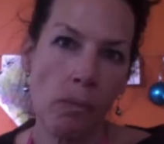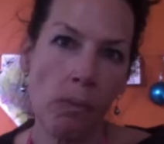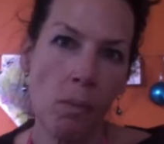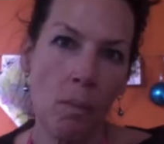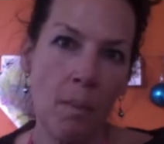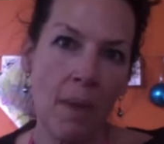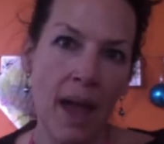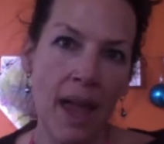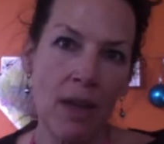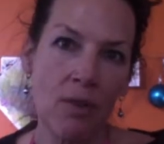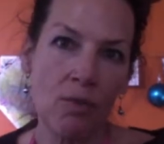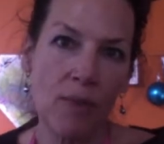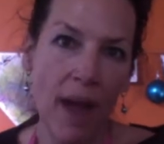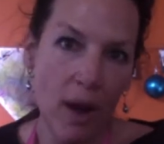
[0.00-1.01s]
my
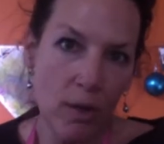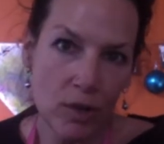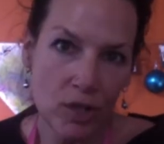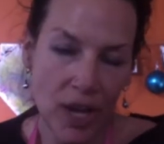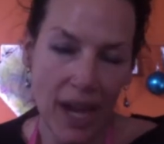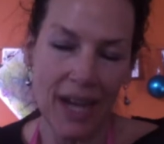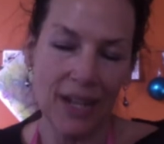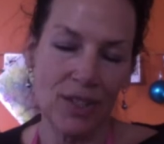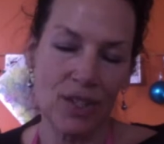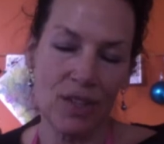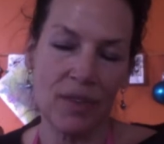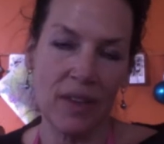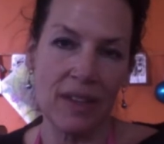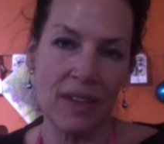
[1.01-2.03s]
route changed
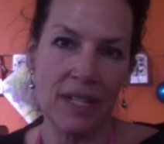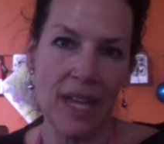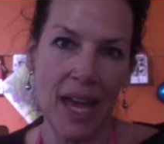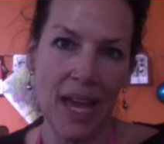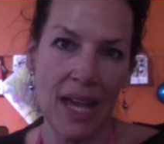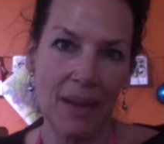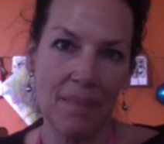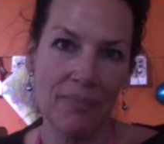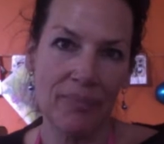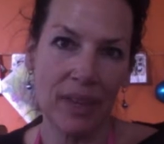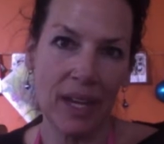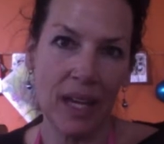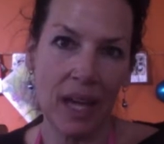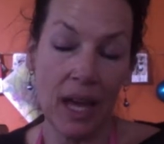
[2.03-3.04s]
for the day.
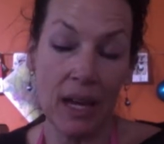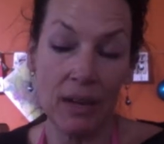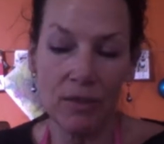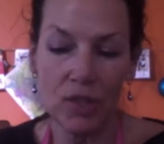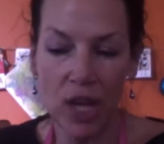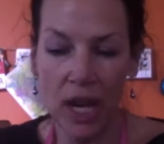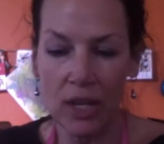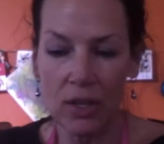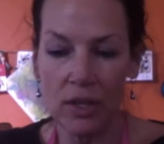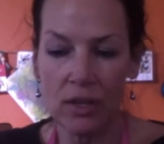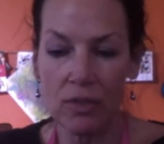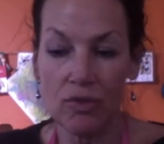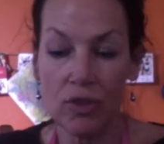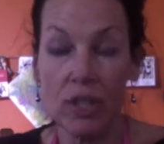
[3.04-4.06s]
It kind of changed the
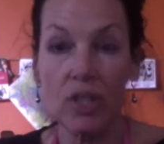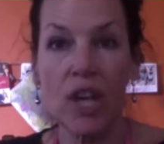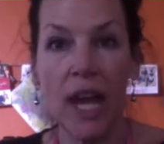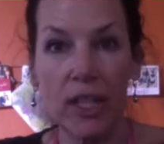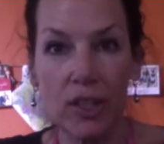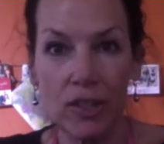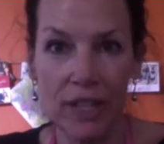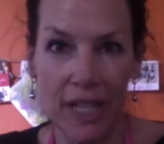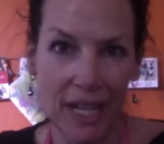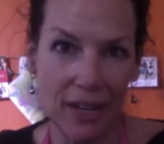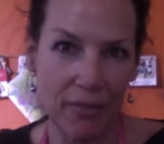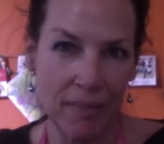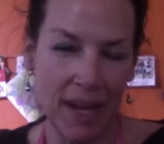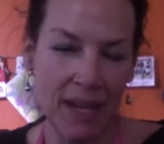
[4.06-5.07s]
trajectory
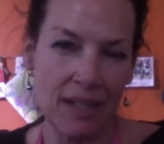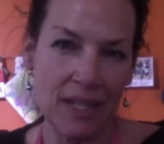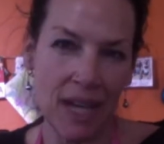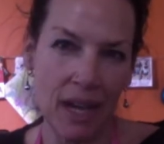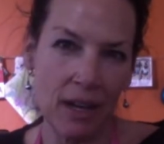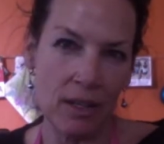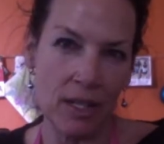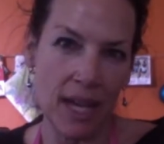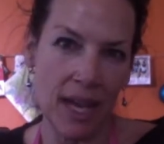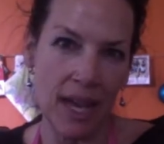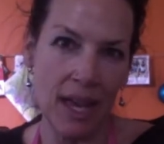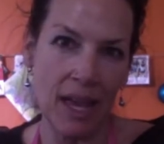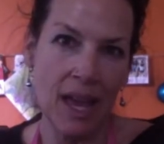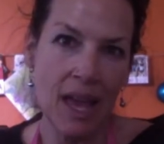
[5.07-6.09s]
of my entire
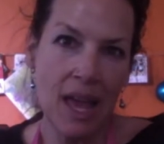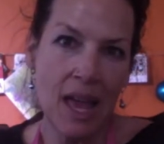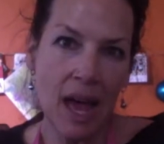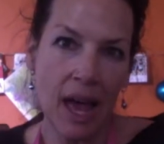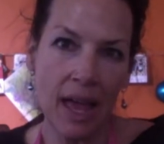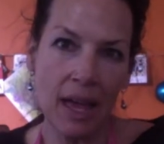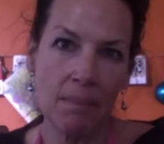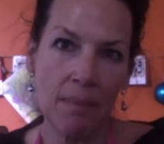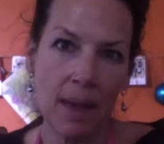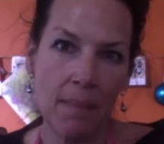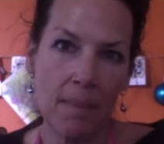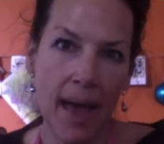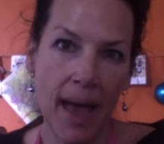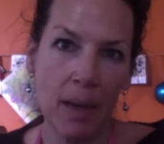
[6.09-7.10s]
day. I had my
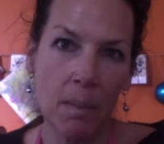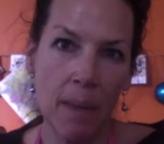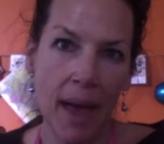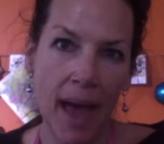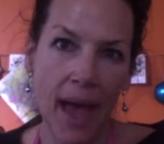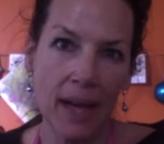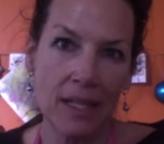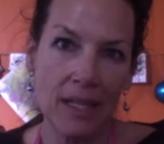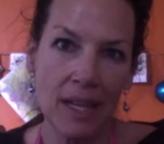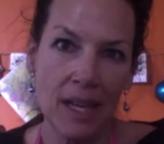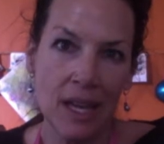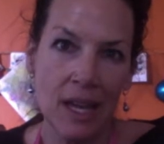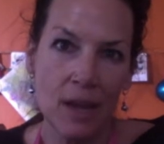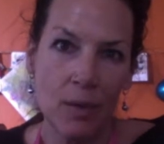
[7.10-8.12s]
bag packed
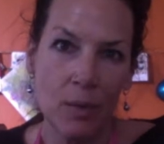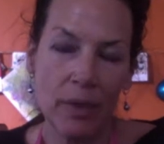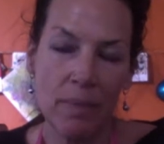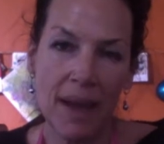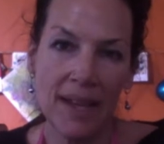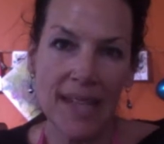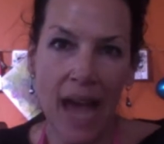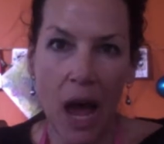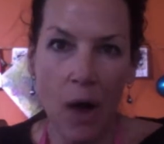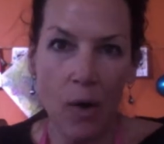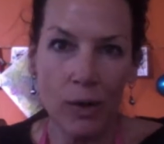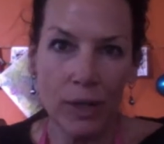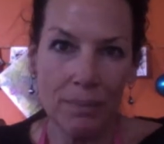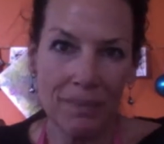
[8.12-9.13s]
with my
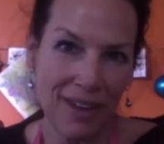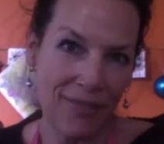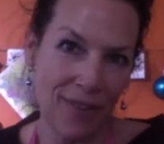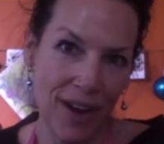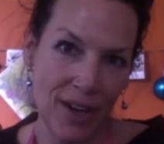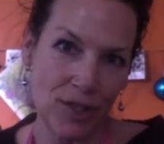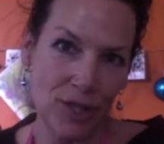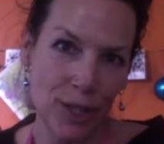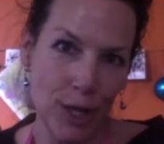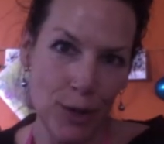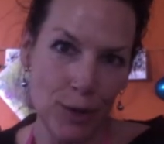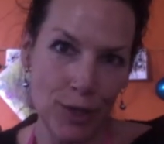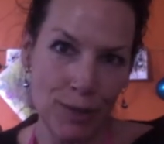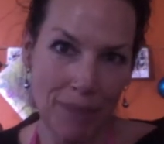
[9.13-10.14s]
towel and my fresh
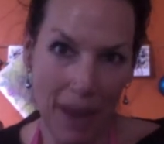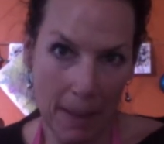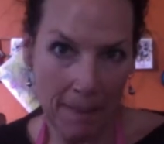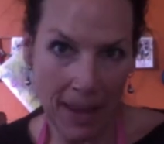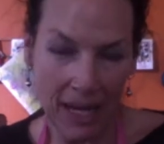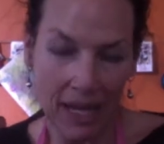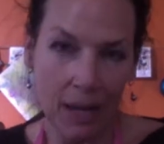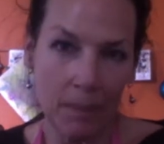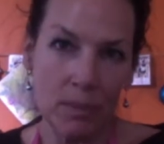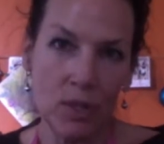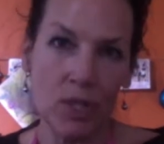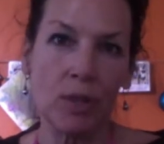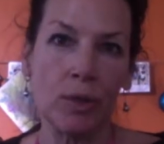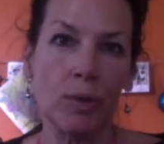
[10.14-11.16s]
clothes and my makeup
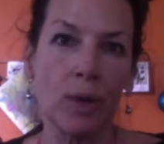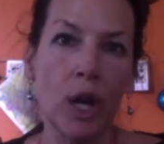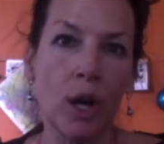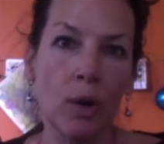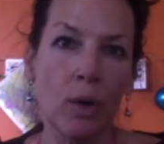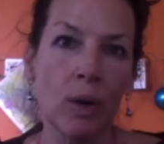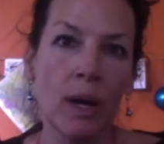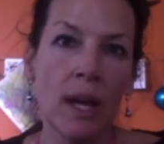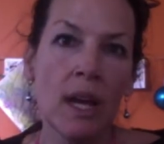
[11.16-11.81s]
to go